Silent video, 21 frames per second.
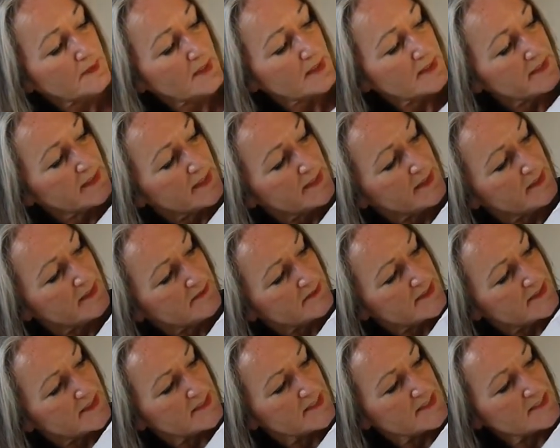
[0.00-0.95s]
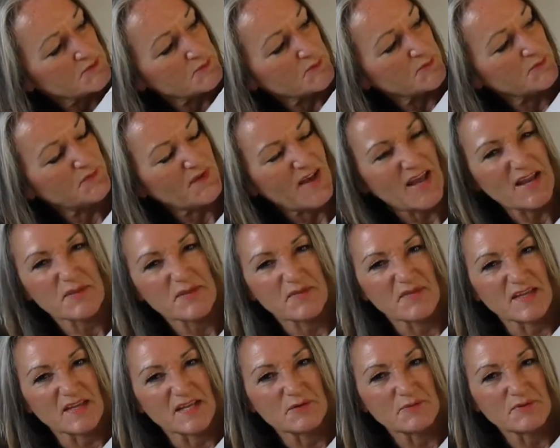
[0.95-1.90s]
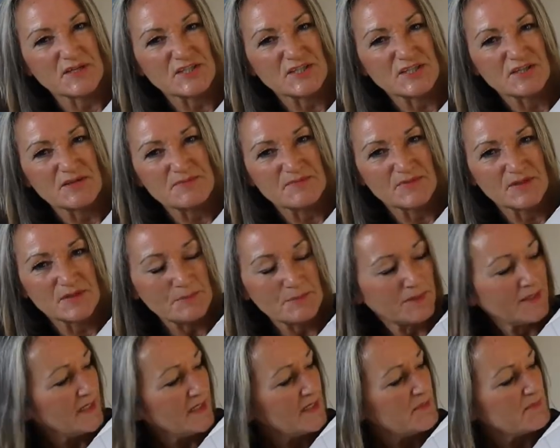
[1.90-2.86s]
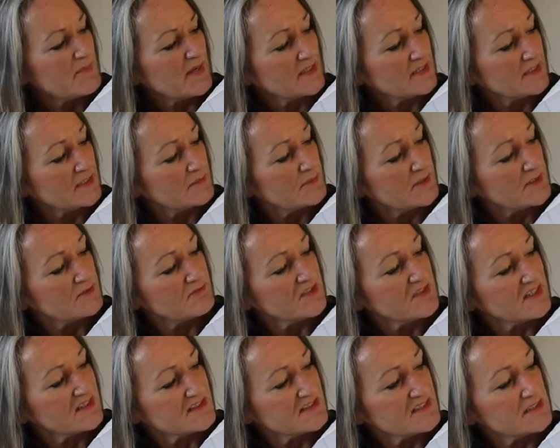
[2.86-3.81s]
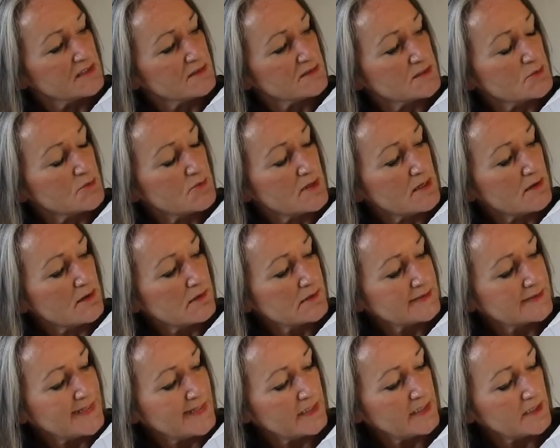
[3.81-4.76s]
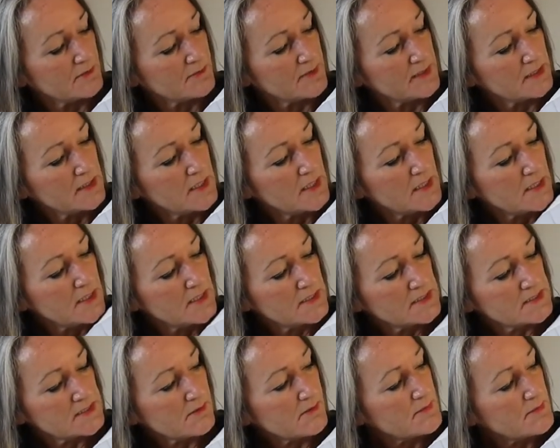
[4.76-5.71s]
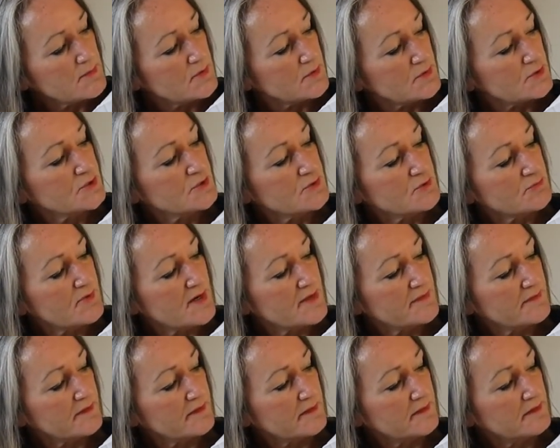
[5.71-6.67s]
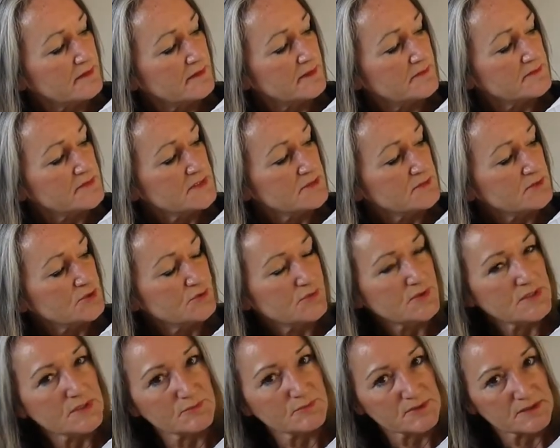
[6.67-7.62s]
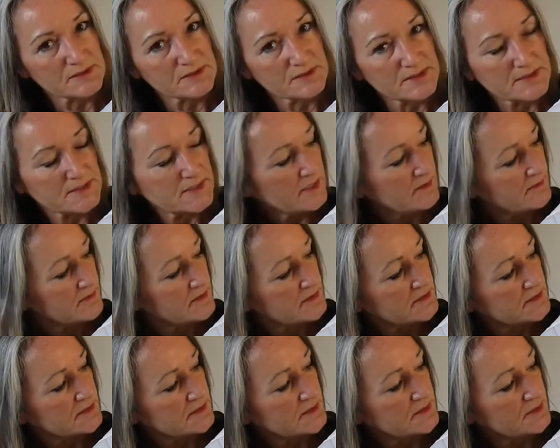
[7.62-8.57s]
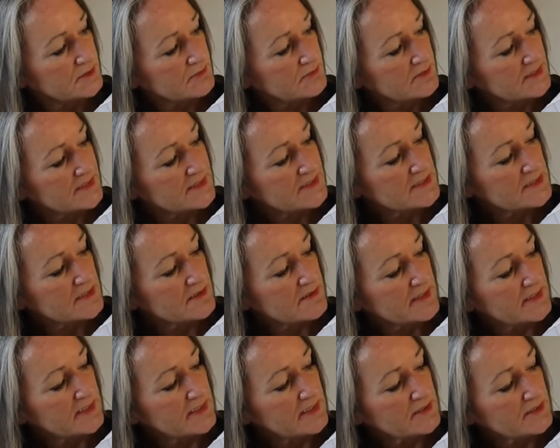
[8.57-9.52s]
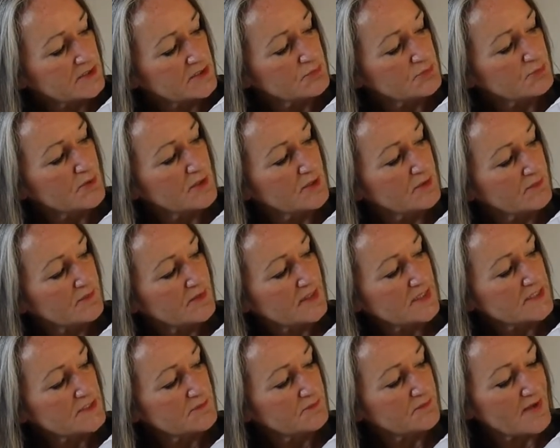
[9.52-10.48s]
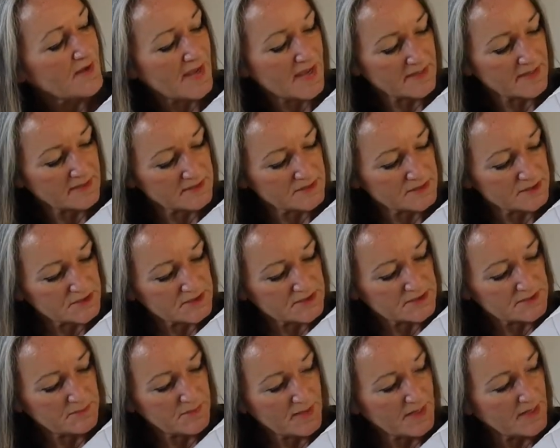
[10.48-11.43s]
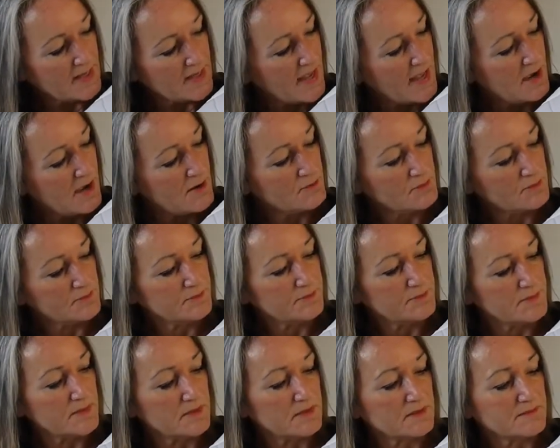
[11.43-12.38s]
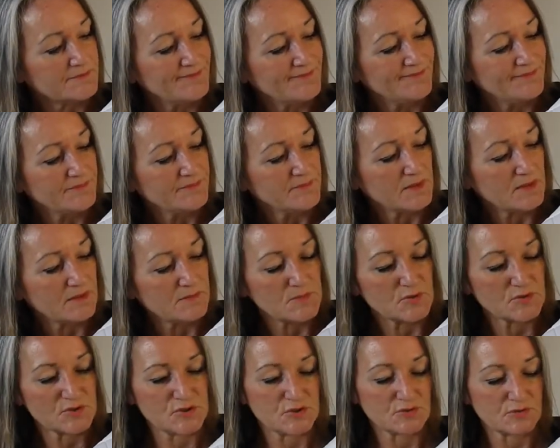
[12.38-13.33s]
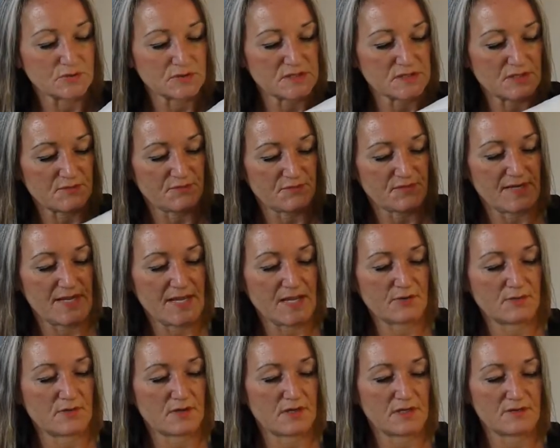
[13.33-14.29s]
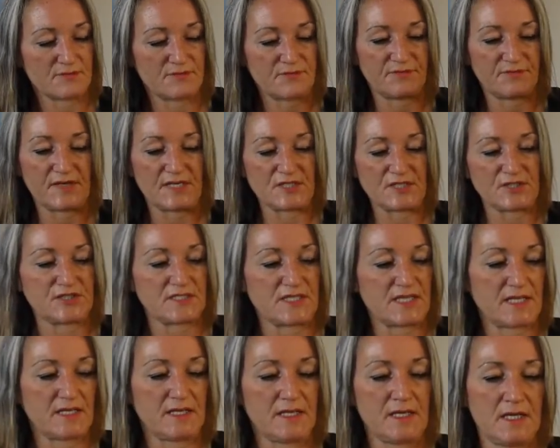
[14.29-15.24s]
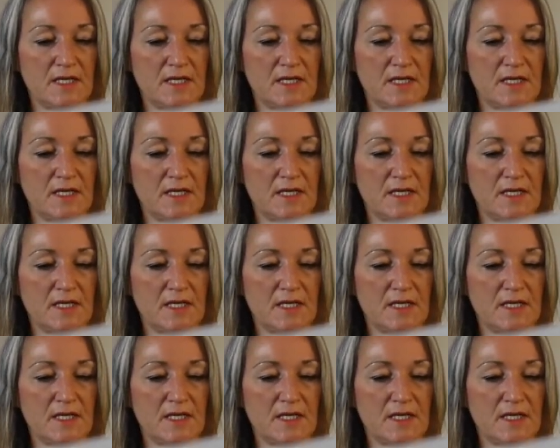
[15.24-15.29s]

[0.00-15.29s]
Yeah, and then I did this sort of fan thing, which I'm completely made up, but I realised it looks quite Art Deco-y. So I'm not sure whether, I'm still toying with the idea as to do a design in just one of these fans, just to pick it out, but I'm not sure. So for now, I've finished it,